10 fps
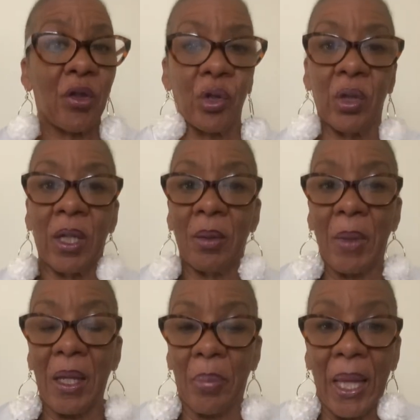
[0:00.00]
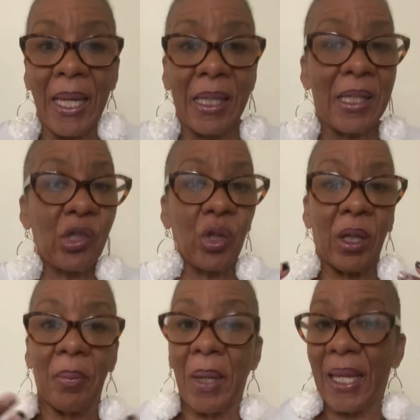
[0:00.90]
You can make blankets, you
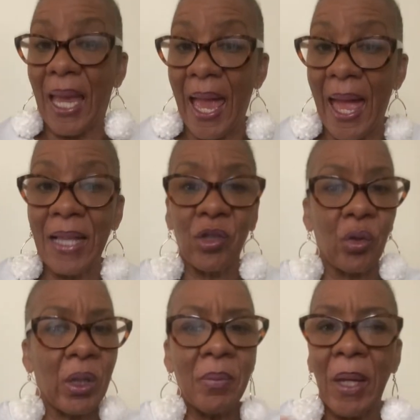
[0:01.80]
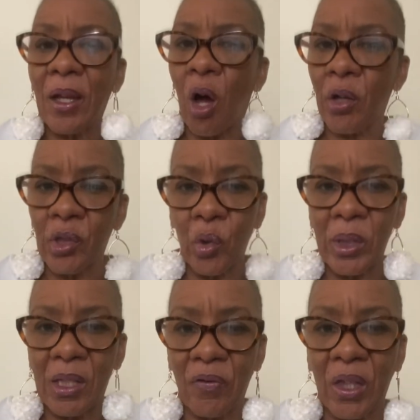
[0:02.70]
can make hats, you can make all
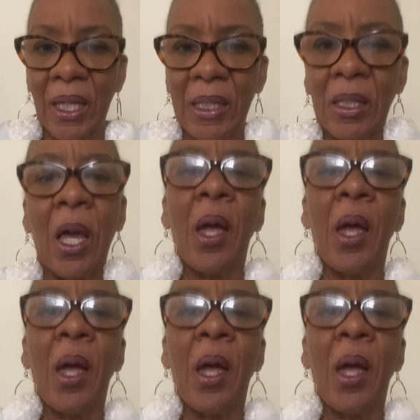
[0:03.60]
sorts of things.